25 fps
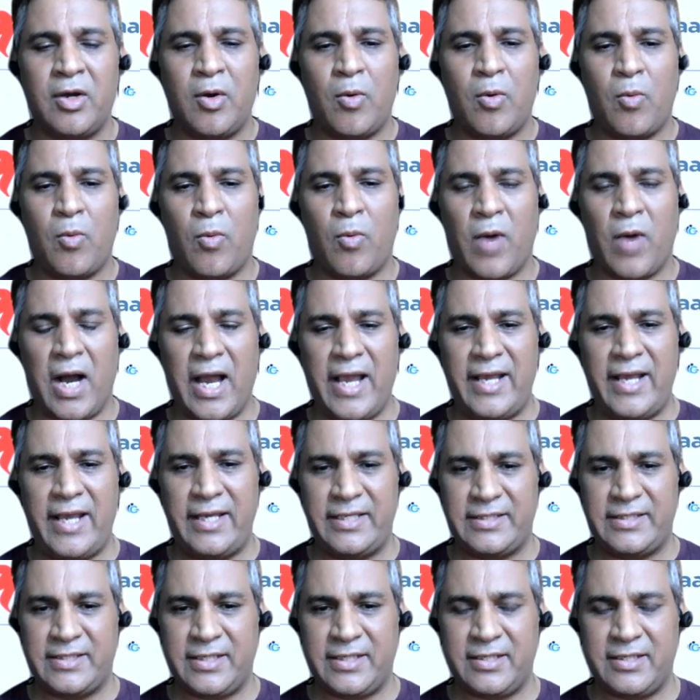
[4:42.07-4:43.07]
why
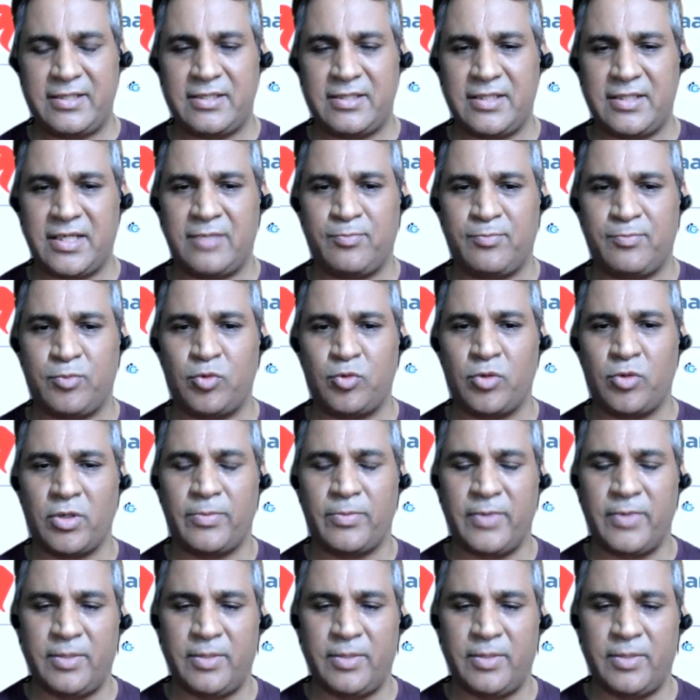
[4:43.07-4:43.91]
is it that poor